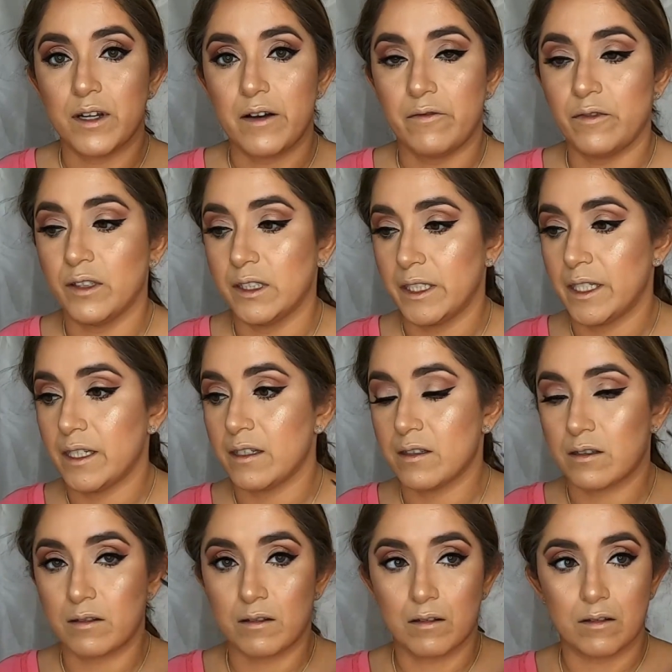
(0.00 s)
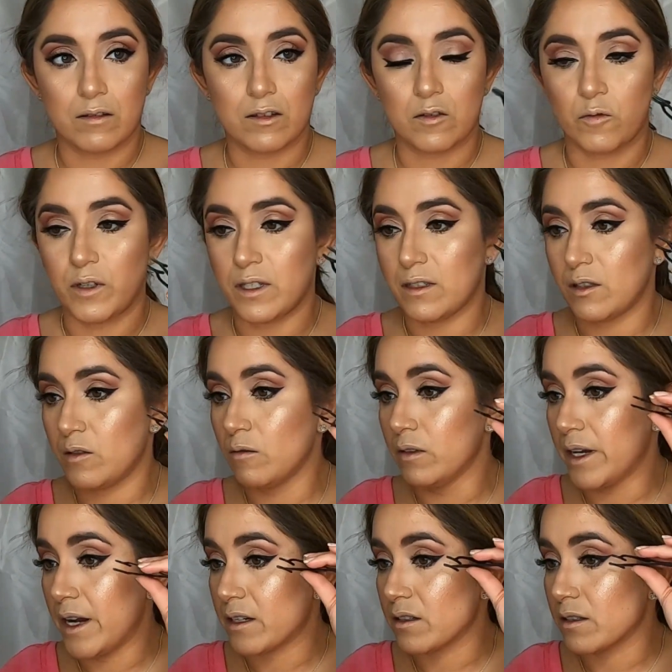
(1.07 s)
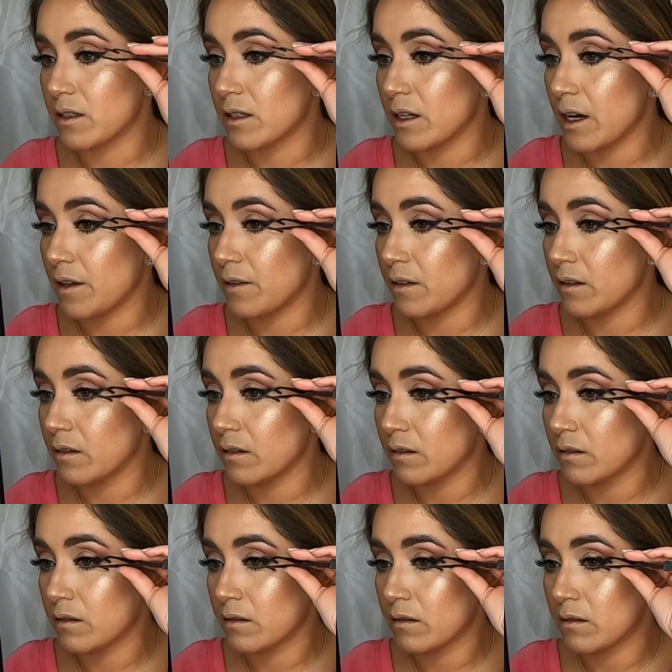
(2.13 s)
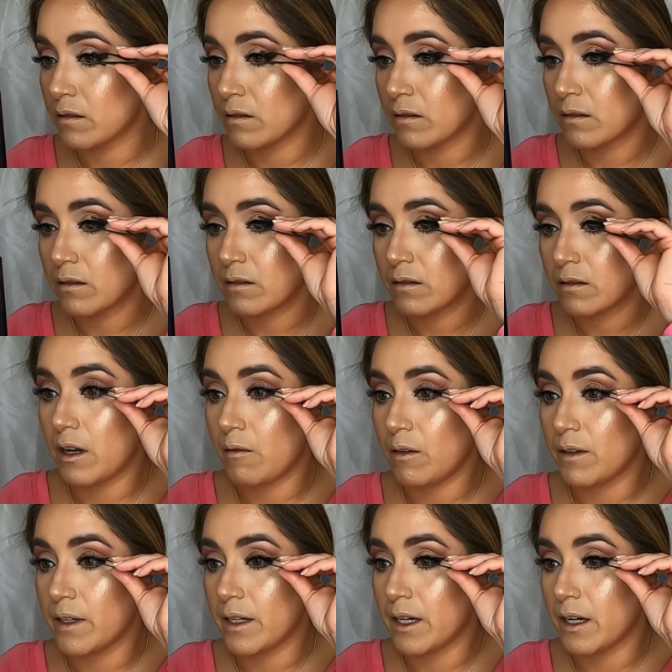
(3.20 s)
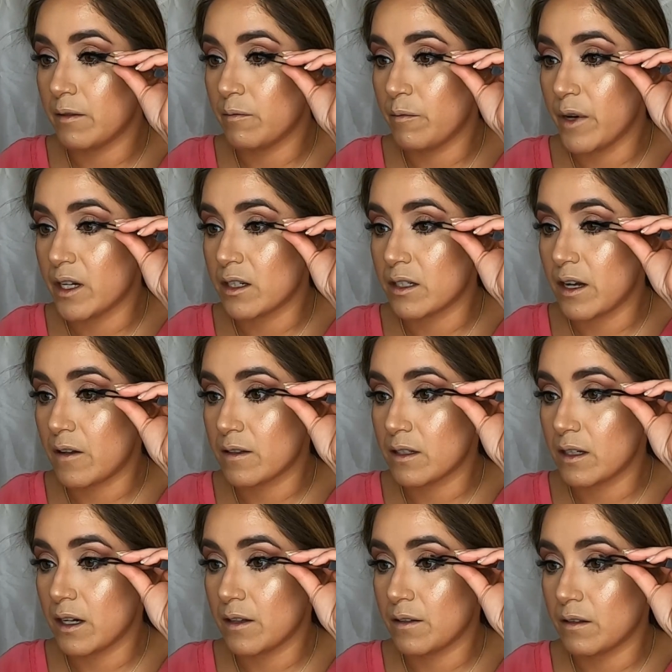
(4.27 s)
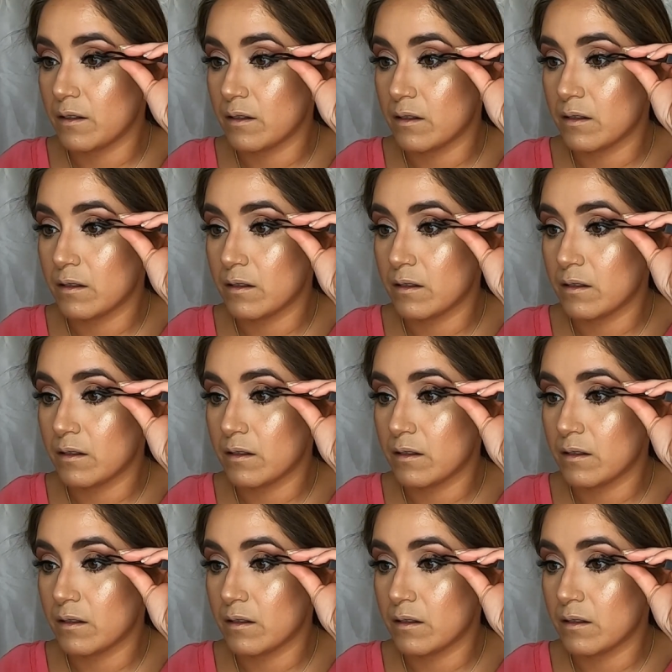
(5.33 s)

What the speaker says: definitely squeeze the two lashes together. That way they get meshed out together.